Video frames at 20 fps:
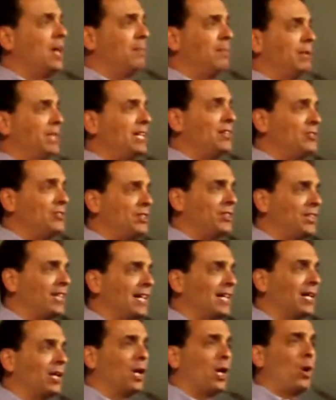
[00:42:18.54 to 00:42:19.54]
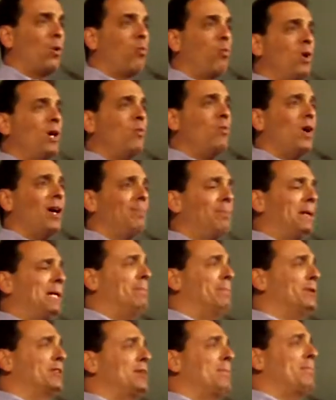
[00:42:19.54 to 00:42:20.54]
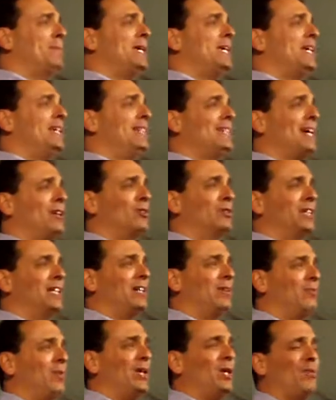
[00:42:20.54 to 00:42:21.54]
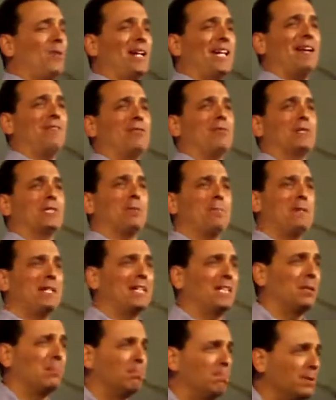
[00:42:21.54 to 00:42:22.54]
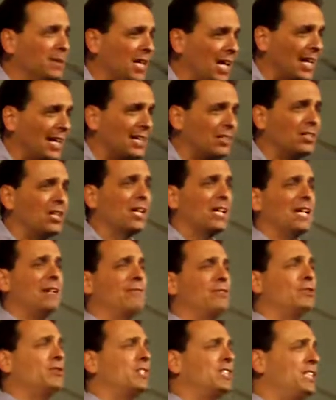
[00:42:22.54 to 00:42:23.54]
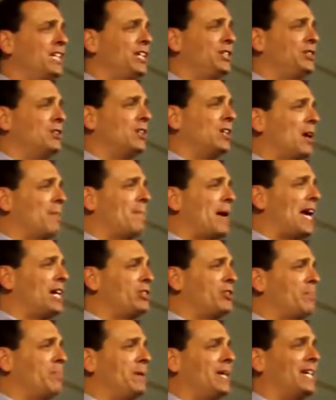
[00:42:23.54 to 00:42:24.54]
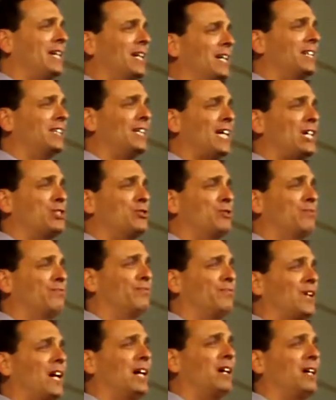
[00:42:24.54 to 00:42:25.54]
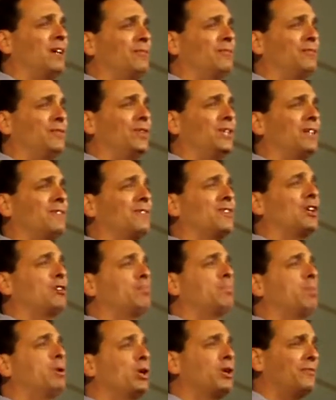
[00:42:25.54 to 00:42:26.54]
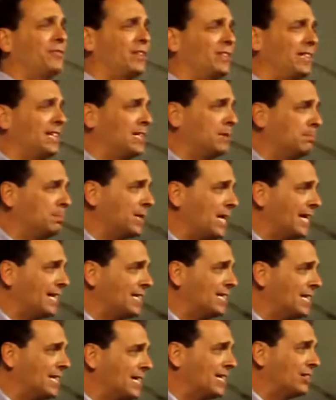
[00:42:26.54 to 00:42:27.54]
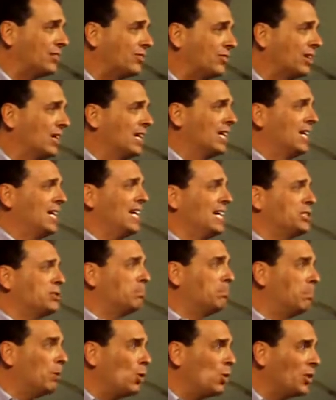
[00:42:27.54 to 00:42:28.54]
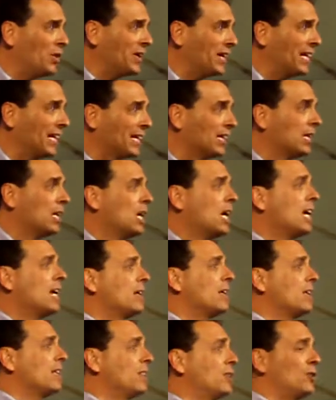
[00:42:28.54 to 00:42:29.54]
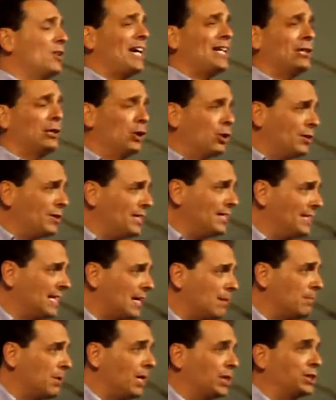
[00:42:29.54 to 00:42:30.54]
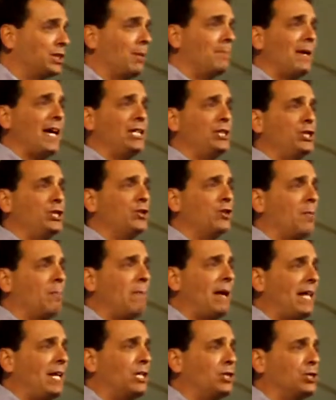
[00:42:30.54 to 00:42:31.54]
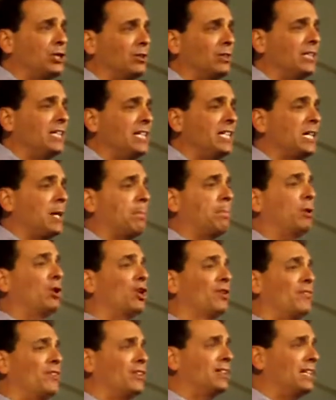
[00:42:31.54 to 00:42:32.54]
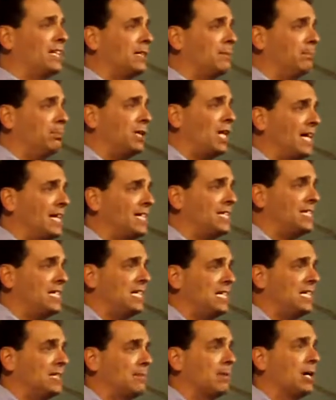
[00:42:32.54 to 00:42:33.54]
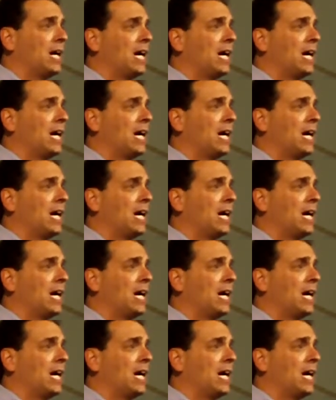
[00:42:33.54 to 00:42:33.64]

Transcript: But here's the thing. We want people to be, not only, we don't want everyone to be compliant. If you're a teacher, imagine being in a classroom full of perfectly compliant kids. It's boring. They're not learning that much. Imagine you're a manager leading a perfectly compliant team.